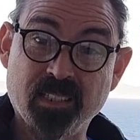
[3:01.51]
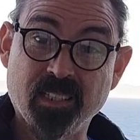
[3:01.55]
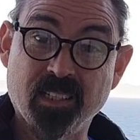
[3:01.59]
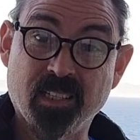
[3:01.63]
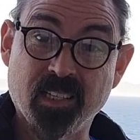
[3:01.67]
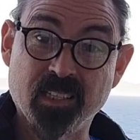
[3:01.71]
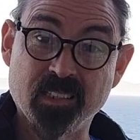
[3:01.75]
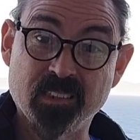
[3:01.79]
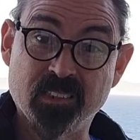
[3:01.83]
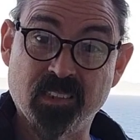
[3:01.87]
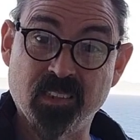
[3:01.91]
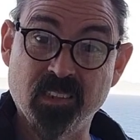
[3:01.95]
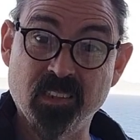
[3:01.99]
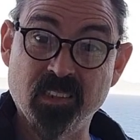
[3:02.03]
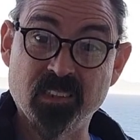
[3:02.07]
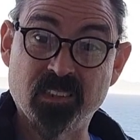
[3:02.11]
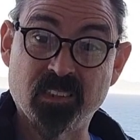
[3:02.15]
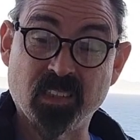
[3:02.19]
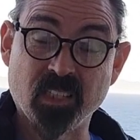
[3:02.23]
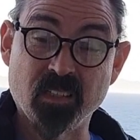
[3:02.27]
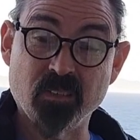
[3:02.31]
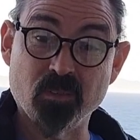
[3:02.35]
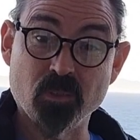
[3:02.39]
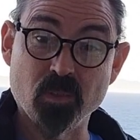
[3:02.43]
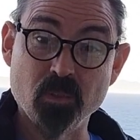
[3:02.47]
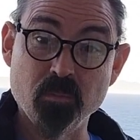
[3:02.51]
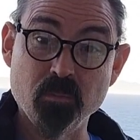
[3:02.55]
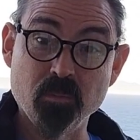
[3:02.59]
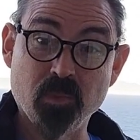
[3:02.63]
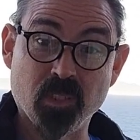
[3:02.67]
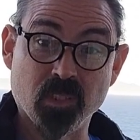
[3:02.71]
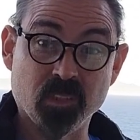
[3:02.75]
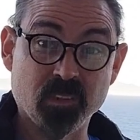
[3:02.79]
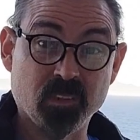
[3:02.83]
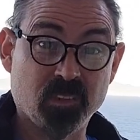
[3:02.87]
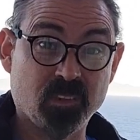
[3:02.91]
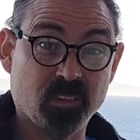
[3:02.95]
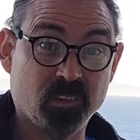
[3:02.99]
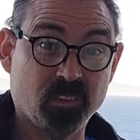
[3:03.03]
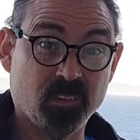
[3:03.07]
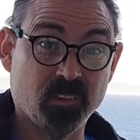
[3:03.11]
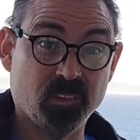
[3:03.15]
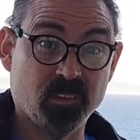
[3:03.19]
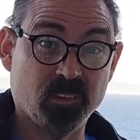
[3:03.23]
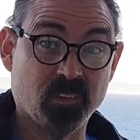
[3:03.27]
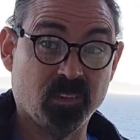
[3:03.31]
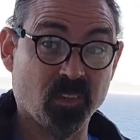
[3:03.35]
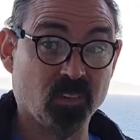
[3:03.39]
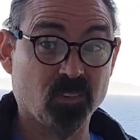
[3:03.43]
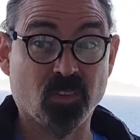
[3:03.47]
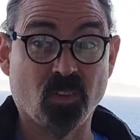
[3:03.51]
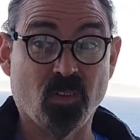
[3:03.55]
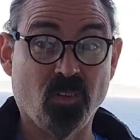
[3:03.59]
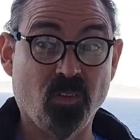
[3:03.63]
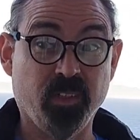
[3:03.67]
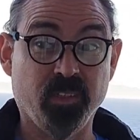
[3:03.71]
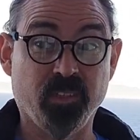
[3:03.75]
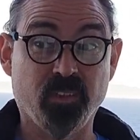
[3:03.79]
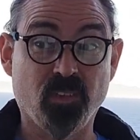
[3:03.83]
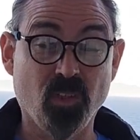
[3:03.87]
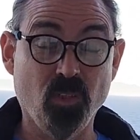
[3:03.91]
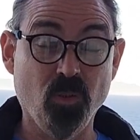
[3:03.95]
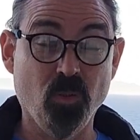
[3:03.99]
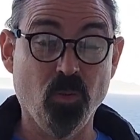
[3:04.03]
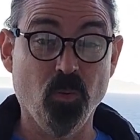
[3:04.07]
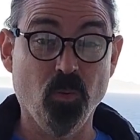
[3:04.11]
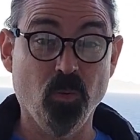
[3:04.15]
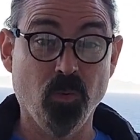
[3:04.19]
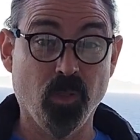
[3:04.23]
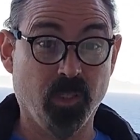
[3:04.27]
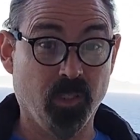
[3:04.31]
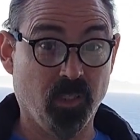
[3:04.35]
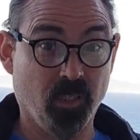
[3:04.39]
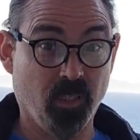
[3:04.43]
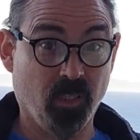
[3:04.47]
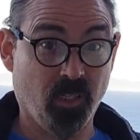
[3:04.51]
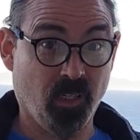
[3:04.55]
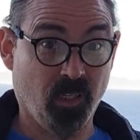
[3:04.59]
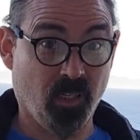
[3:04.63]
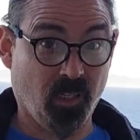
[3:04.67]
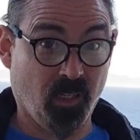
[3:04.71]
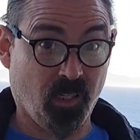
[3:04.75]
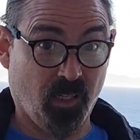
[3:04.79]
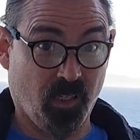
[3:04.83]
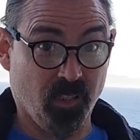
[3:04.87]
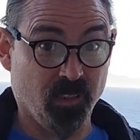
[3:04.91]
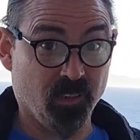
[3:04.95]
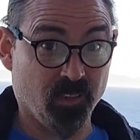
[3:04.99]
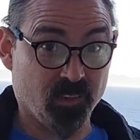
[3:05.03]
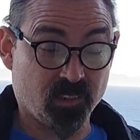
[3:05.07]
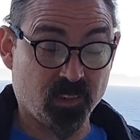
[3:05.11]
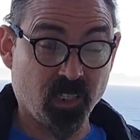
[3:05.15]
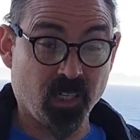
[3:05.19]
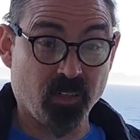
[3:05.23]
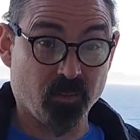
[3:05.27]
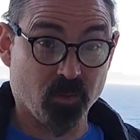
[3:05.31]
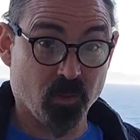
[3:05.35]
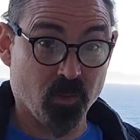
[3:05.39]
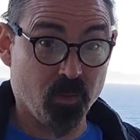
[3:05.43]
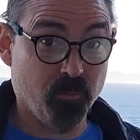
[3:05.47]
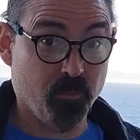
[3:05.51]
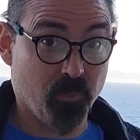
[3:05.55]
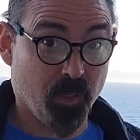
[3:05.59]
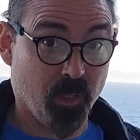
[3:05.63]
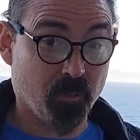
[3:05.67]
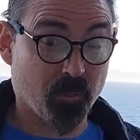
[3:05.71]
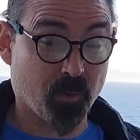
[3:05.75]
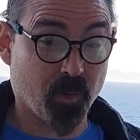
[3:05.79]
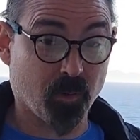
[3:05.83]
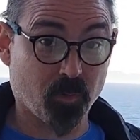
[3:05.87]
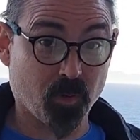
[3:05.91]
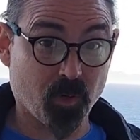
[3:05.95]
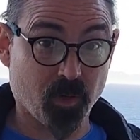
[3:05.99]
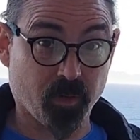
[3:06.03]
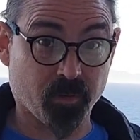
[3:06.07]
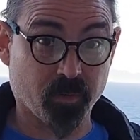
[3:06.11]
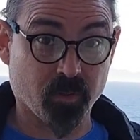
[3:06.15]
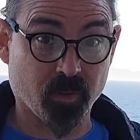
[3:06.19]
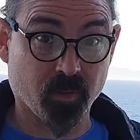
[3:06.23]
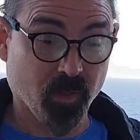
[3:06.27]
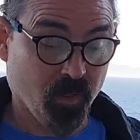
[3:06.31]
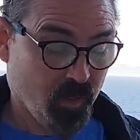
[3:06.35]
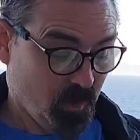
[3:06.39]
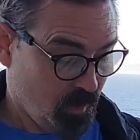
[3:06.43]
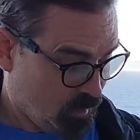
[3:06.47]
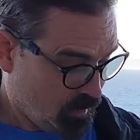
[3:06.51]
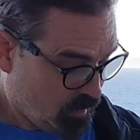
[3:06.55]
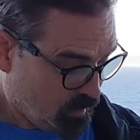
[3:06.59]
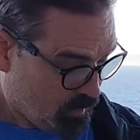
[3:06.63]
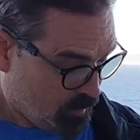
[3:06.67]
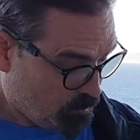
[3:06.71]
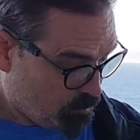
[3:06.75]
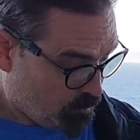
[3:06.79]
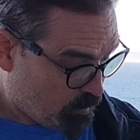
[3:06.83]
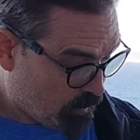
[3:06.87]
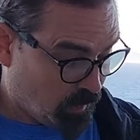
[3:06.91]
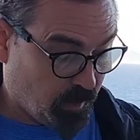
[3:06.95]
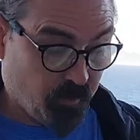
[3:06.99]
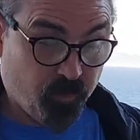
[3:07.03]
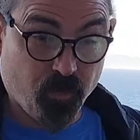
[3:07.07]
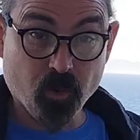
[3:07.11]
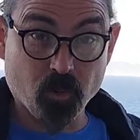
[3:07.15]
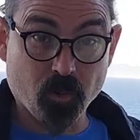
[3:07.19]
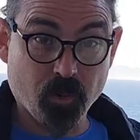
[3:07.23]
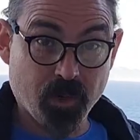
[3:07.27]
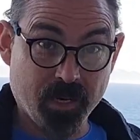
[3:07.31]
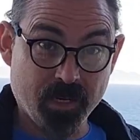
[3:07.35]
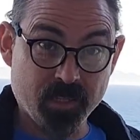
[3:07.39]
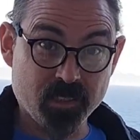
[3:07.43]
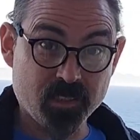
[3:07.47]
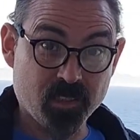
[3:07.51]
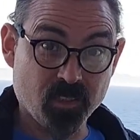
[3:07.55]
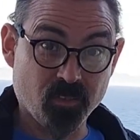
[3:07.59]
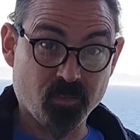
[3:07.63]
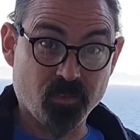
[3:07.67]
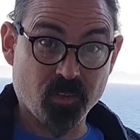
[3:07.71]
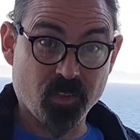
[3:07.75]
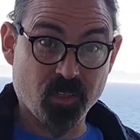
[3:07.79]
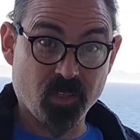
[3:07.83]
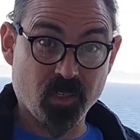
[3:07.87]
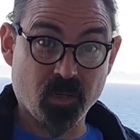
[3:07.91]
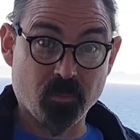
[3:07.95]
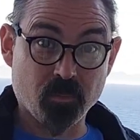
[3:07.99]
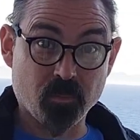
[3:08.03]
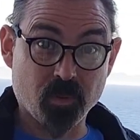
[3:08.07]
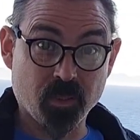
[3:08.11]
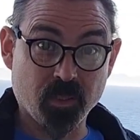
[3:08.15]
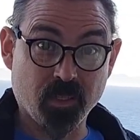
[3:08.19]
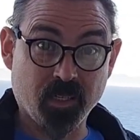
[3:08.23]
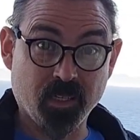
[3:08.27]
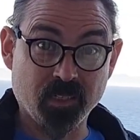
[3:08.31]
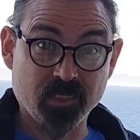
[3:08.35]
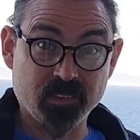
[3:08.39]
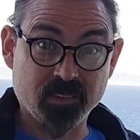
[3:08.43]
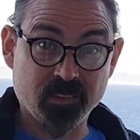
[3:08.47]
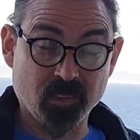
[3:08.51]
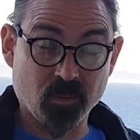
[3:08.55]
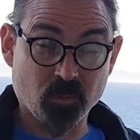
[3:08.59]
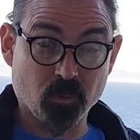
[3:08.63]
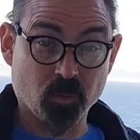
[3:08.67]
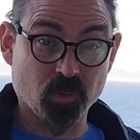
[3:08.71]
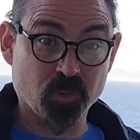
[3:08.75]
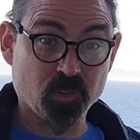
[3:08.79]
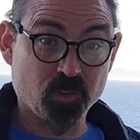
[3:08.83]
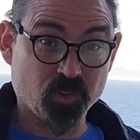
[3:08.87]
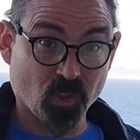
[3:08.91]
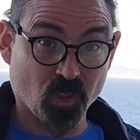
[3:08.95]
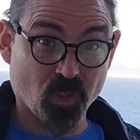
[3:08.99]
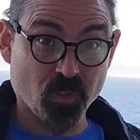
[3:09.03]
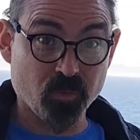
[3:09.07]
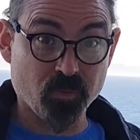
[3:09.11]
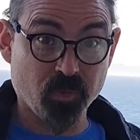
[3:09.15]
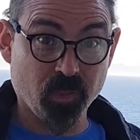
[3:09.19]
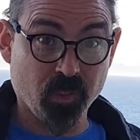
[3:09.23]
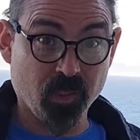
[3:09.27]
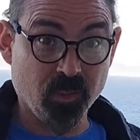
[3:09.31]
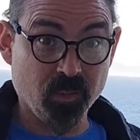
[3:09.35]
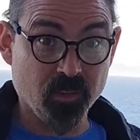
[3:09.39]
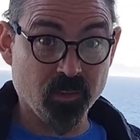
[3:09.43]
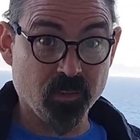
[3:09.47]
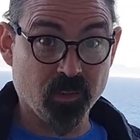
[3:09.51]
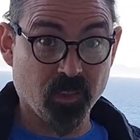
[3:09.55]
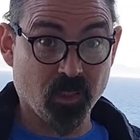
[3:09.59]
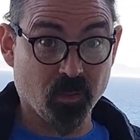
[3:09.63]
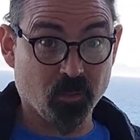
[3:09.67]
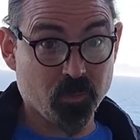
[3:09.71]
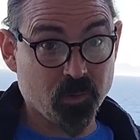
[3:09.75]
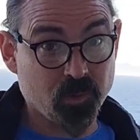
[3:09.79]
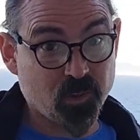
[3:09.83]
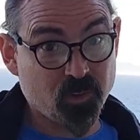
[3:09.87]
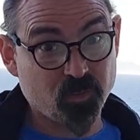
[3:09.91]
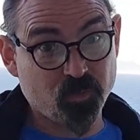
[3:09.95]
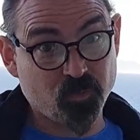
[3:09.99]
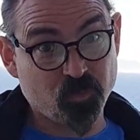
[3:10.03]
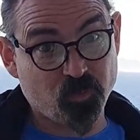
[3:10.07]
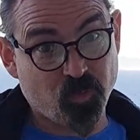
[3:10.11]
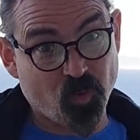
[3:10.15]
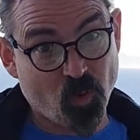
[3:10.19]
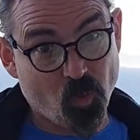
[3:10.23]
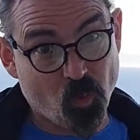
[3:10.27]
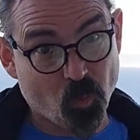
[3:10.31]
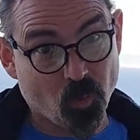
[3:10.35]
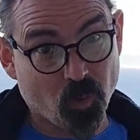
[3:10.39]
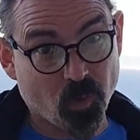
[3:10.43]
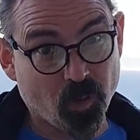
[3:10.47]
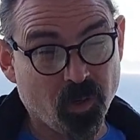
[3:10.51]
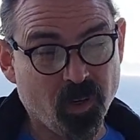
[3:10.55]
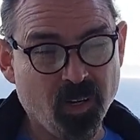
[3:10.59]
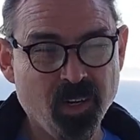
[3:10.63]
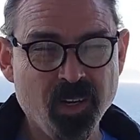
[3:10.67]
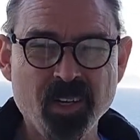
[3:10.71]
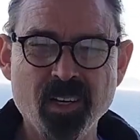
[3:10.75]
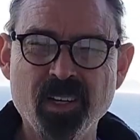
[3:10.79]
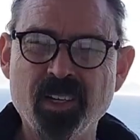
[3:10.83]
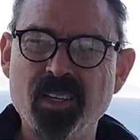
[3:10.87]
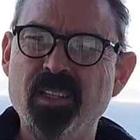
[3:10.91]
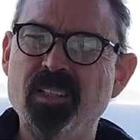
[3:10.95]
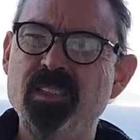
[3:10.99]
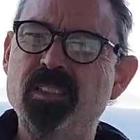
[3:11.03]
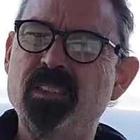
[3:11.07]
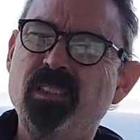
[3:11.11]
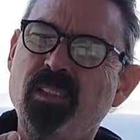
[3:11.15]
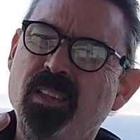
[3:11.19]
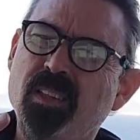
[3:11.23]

the guests in the stateroom? Because there's only 2 in the stateroom, me and my brother. But if you were asking for the number of guests that were serving, there was 4. So